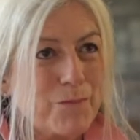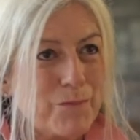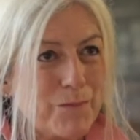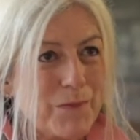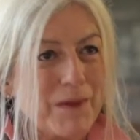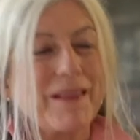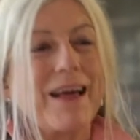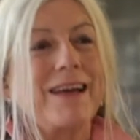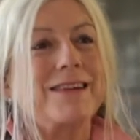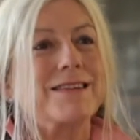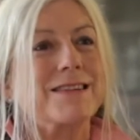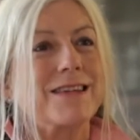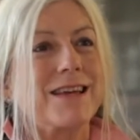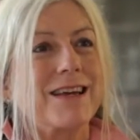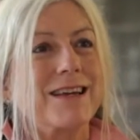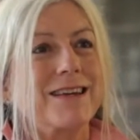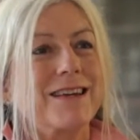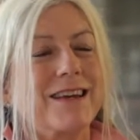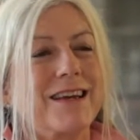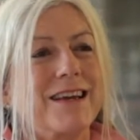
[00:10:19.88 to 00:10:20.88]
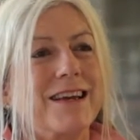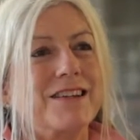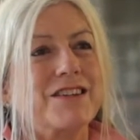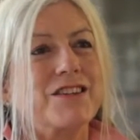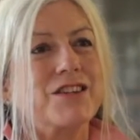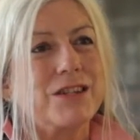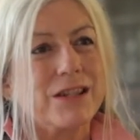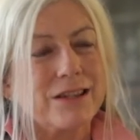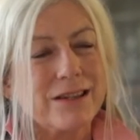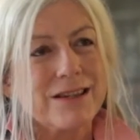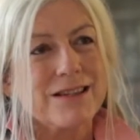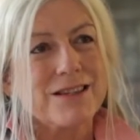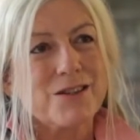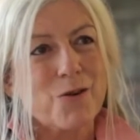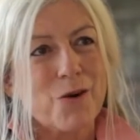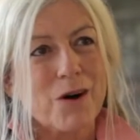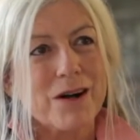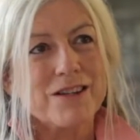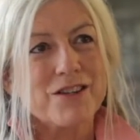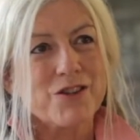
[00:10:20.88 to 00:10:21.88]
But that said, it still is
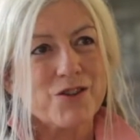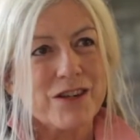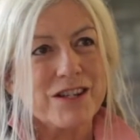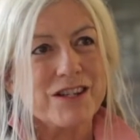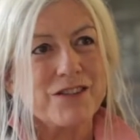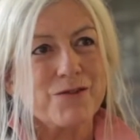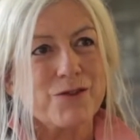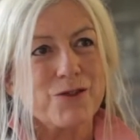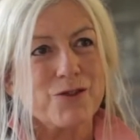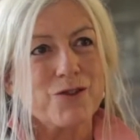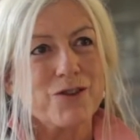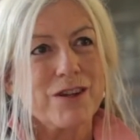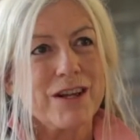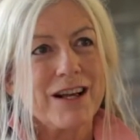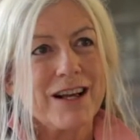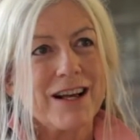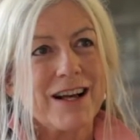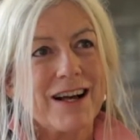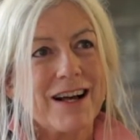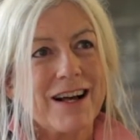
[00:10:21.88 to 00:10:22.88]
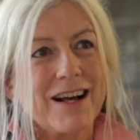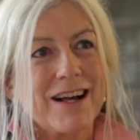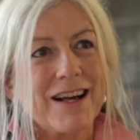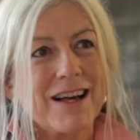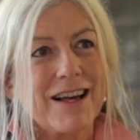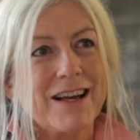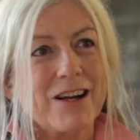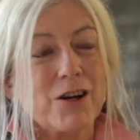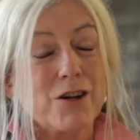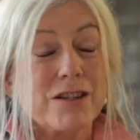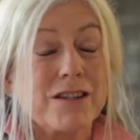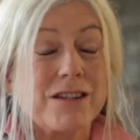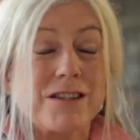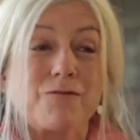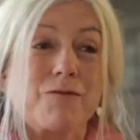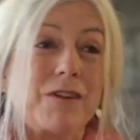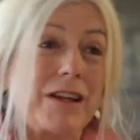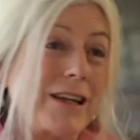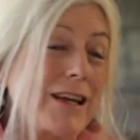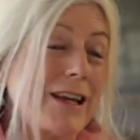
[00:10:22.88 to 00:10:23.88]
quite stressful because
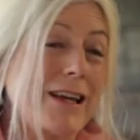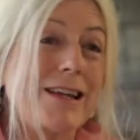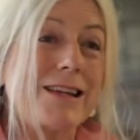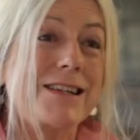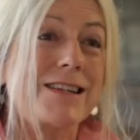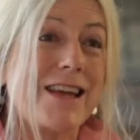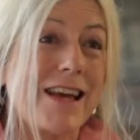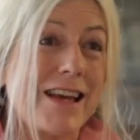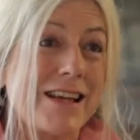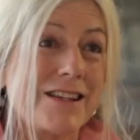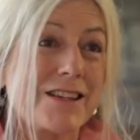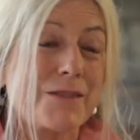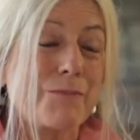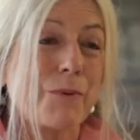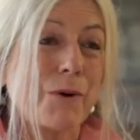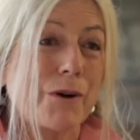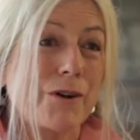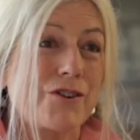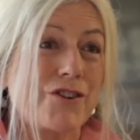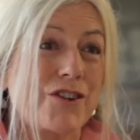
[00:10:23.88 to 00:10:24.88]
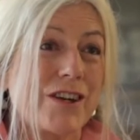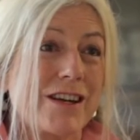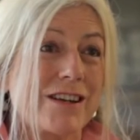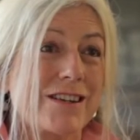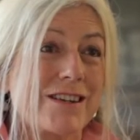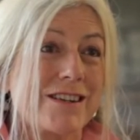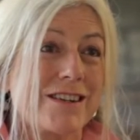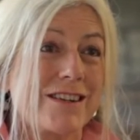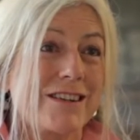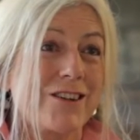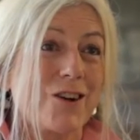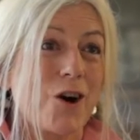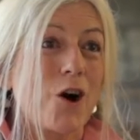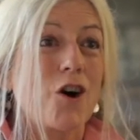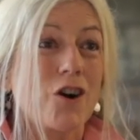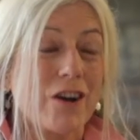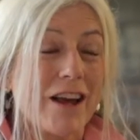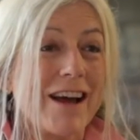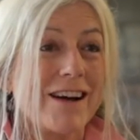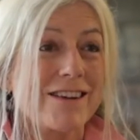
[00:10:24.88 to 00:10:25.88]
it's really an intense project. You're
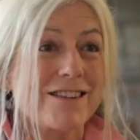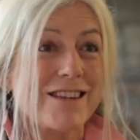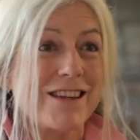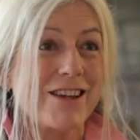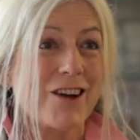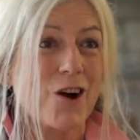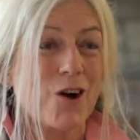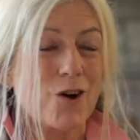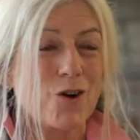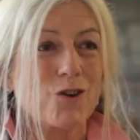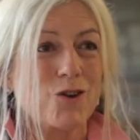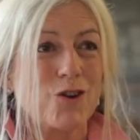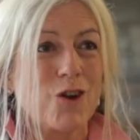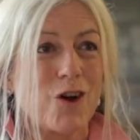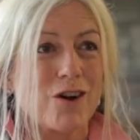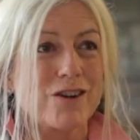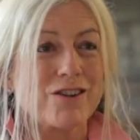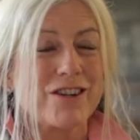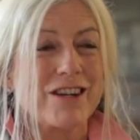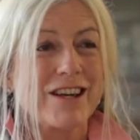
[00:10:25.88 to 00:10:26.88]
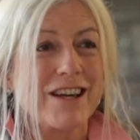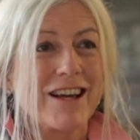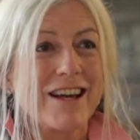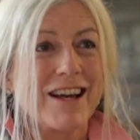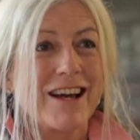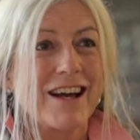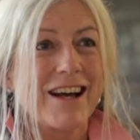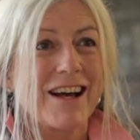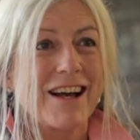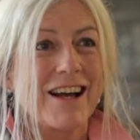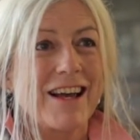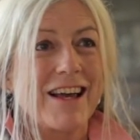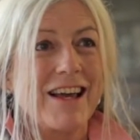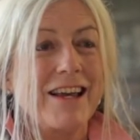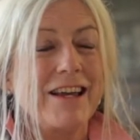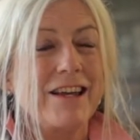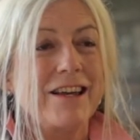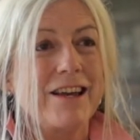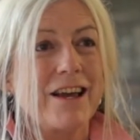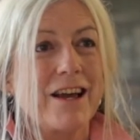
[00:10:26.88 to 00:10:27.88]
hothousing a whole lot
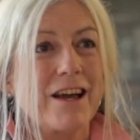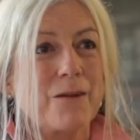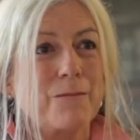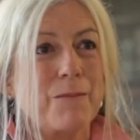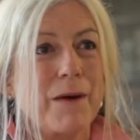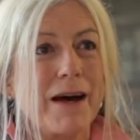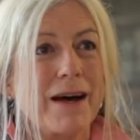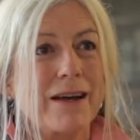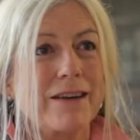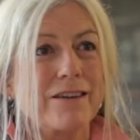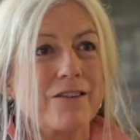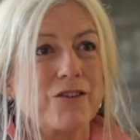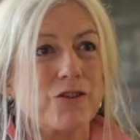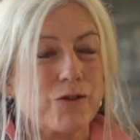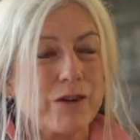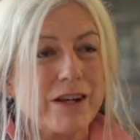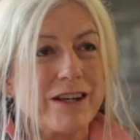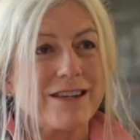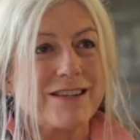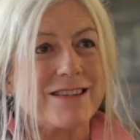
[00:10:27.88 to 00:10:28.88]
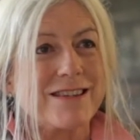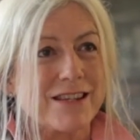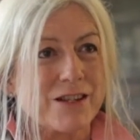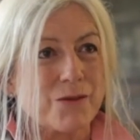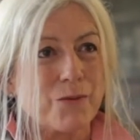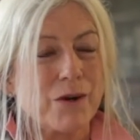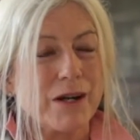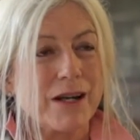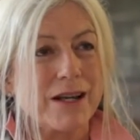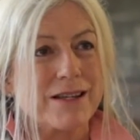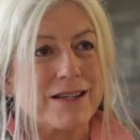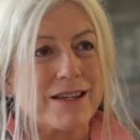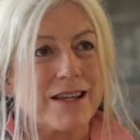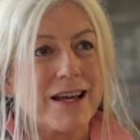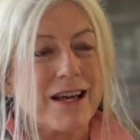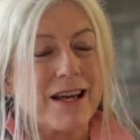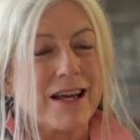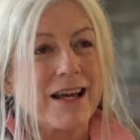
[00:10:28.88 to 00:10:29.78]
in about 3 to 6 weeks.